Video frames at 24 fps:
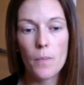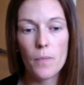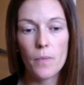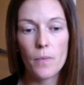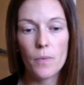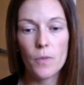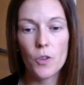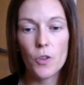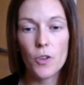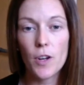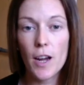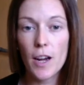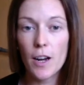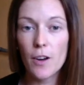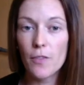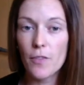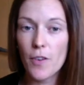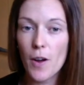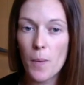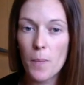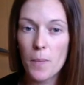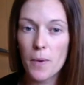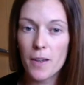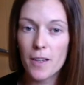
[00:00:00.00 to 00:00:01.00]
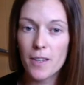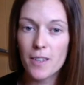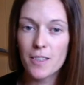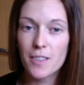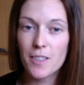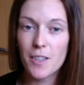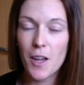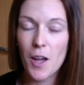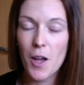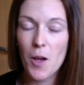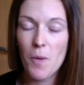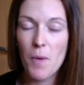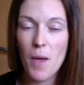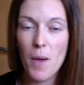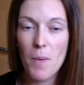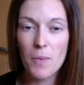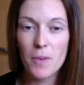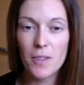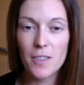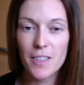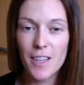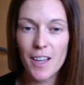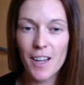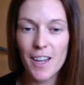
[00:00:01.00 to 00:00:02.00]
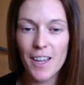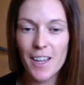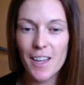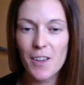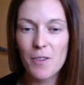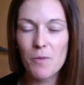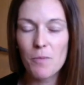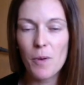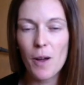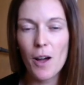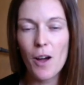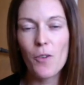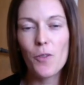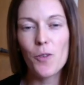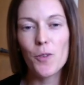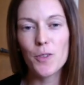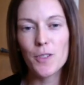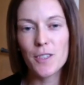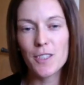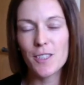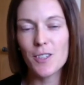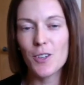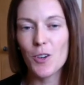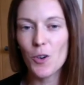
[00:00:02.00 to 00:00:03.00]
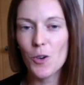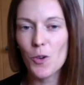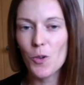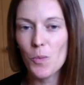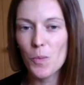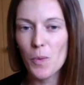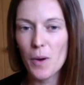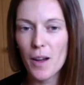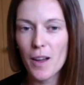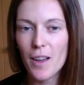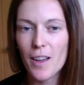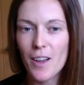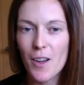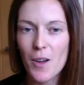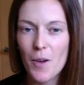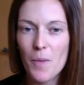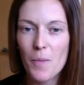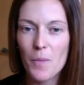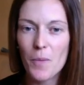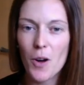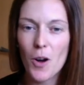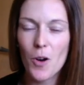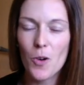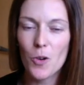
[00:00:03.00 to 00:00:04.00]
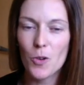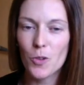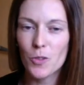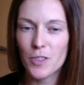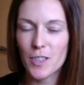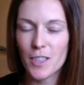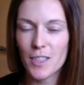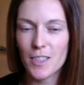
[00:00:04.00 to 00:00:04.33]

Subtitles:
You're now going to find me as Emma Sulley, but I've obviously got all my old contact